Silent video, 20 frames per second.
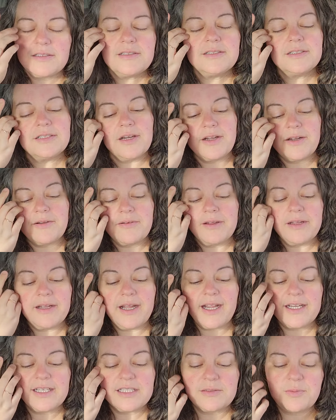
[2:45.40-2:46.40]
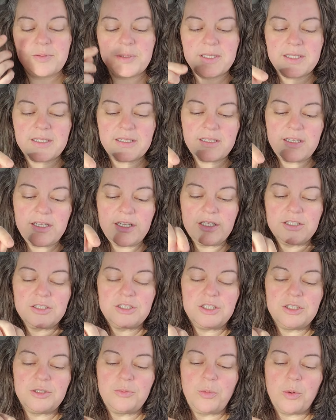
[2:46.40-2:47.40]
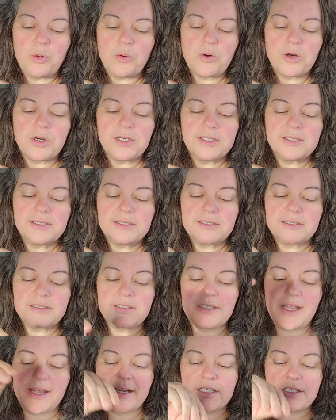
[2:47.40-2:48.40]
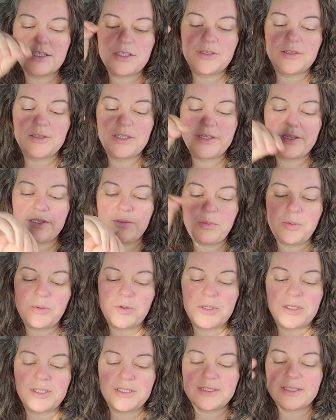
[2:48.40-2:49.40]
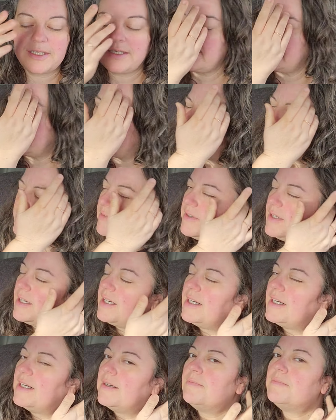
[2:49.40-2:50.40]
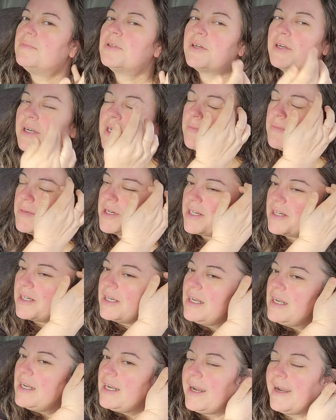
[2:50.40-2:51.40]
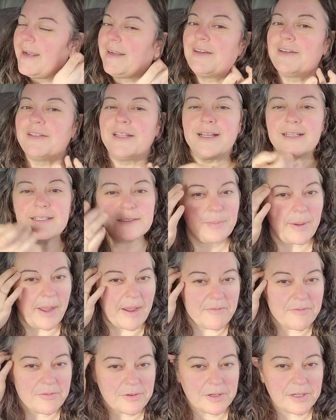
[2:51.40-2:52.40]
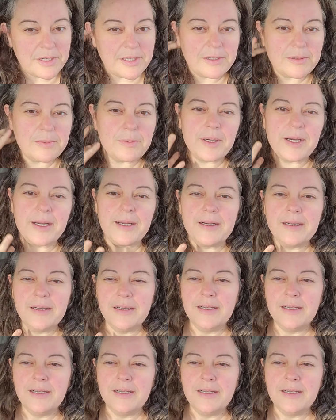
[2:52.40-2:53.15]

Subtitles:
So anyway, I just put 2 pours, like 2 little pours of creamer. I know that's bad for you, but